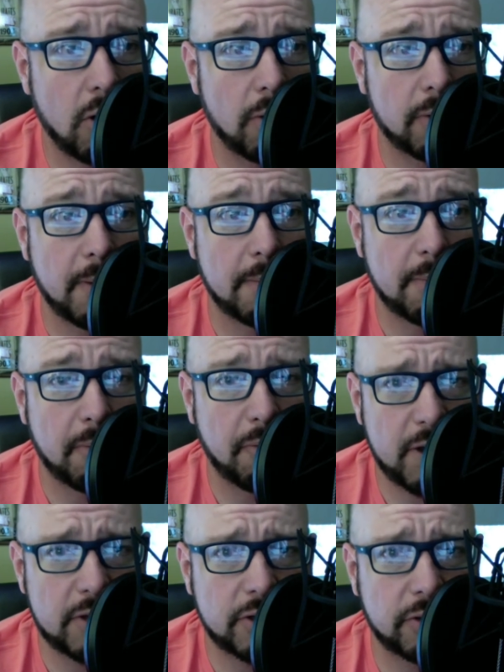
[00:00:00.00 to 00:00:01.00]
with my
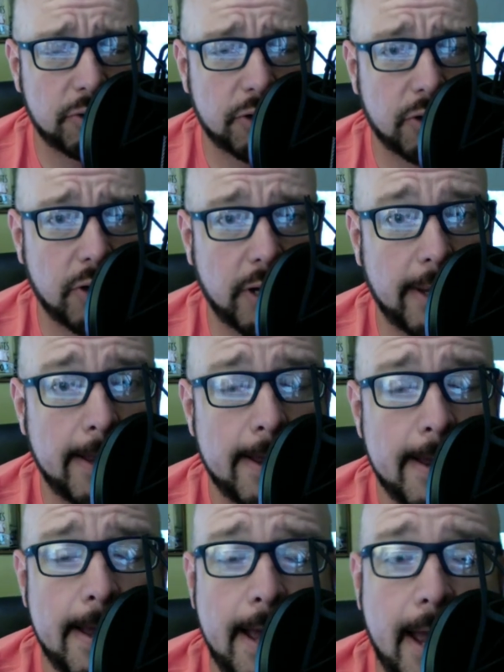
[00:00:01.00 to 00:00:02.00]
professional journey.
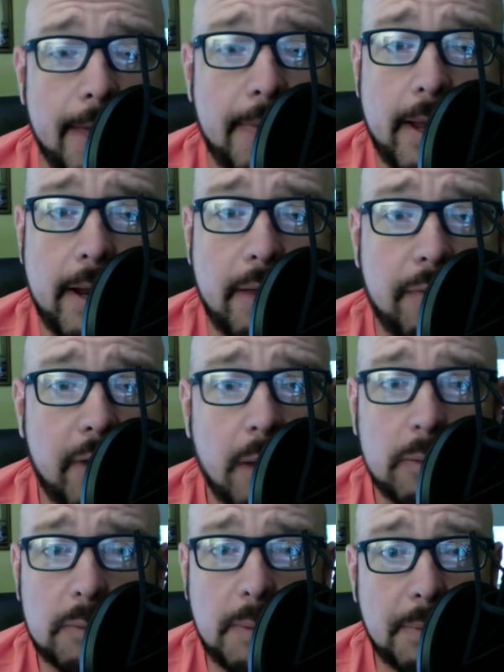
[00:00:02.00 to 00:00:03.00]
And then if it
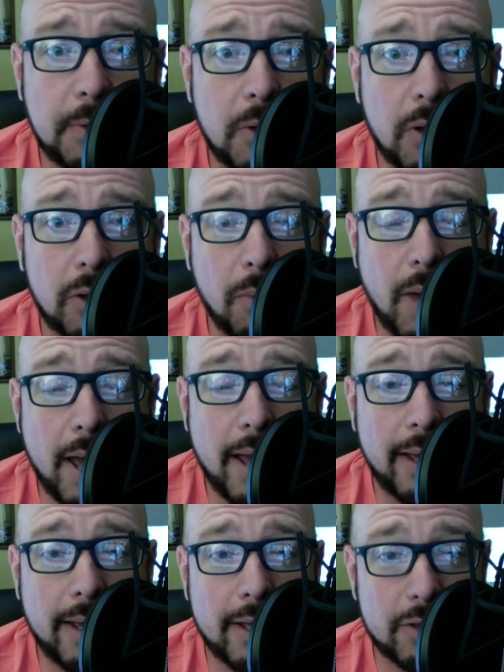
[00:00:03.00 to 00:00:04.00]
helps people along the
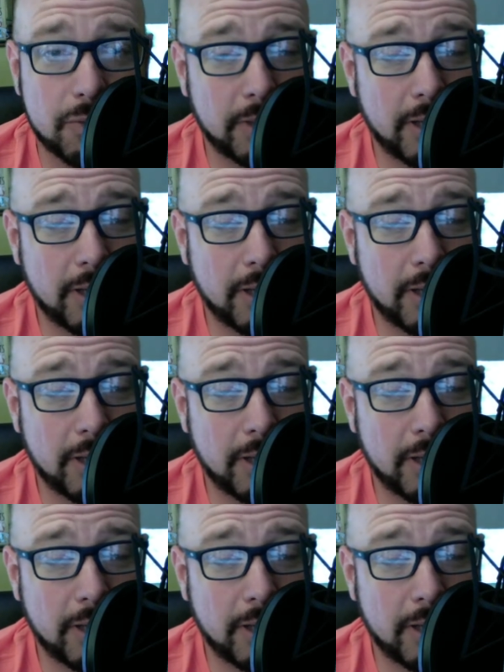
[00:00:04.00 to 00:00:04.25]
way, it's really